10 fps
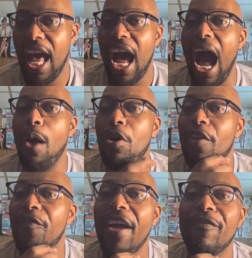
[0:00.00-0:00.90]
I want to
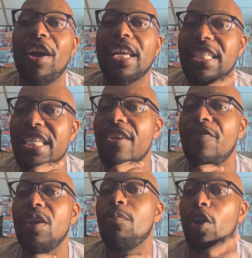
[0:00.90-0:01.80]
fight fucking
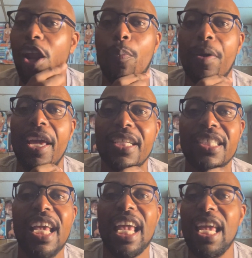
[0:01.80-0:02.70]
Teofimo Lopez,
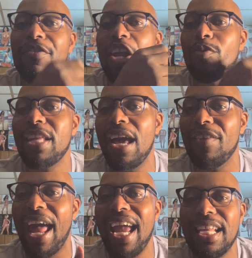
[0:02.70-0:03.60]
even though
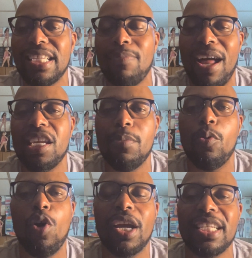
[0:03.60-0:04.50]
Devin Haney is my
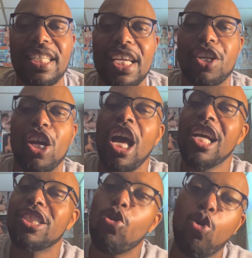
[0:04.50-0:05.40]
#1 contender.
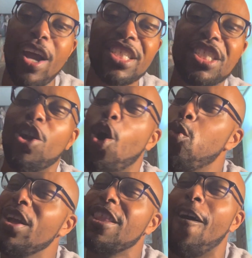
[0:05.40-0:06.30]
So question,
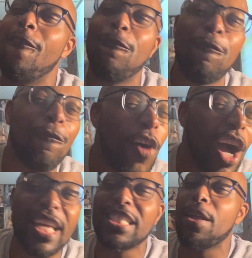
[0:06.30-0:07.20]
what the
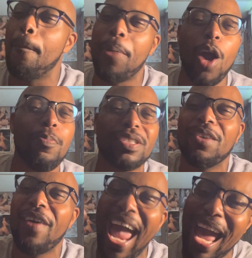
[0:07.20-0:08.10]
fuck is the purpose
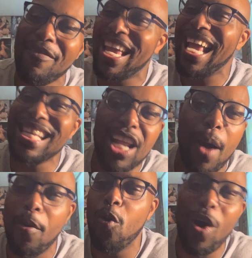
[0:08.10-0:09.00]
of having a
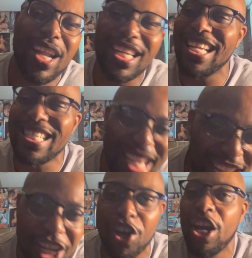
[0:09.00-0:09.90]
#1
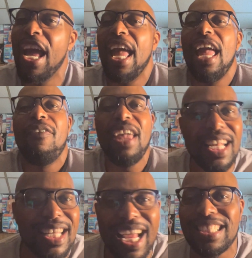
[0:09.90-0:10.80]
contender if he
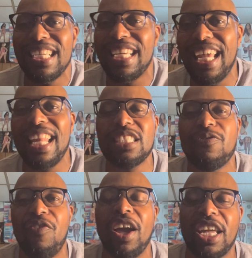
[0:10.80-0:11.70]
doesn't get his
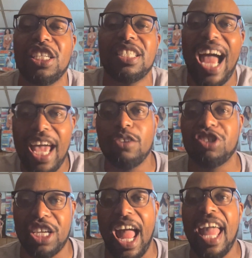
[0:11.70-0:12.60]
fucking title
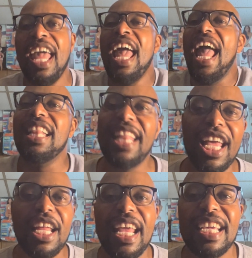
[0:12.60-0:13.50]
shot? And
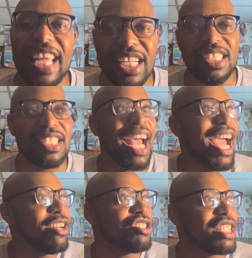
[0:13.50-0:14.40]
then he gets his
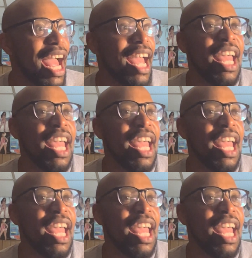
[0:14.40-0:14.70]
title shot